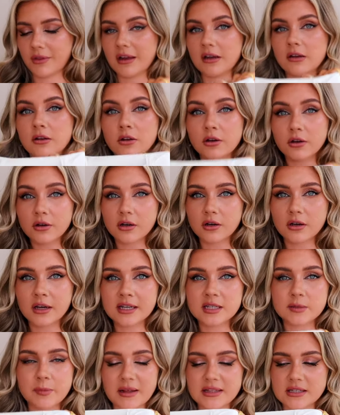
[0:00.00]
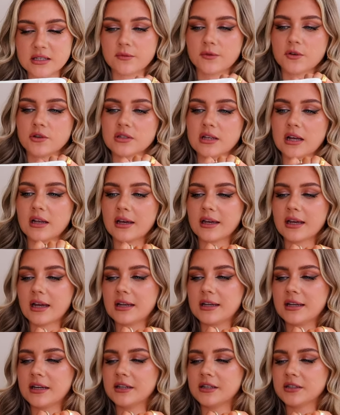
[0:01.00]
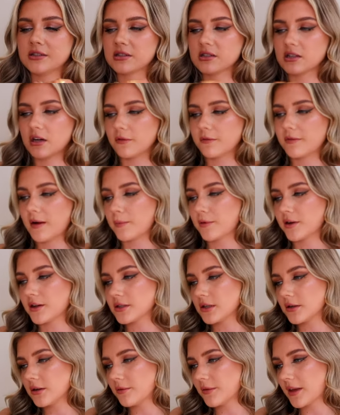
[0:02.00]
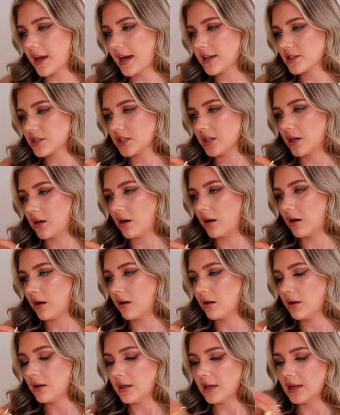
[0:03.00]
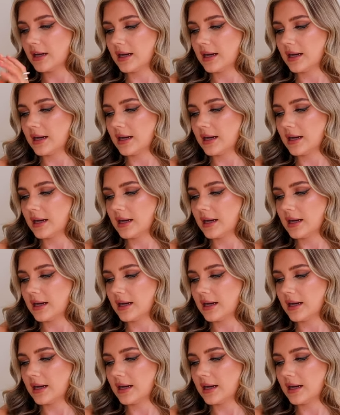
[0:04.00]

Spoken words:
They look expensive because they're like a linen style fabric. I don't know if they actually are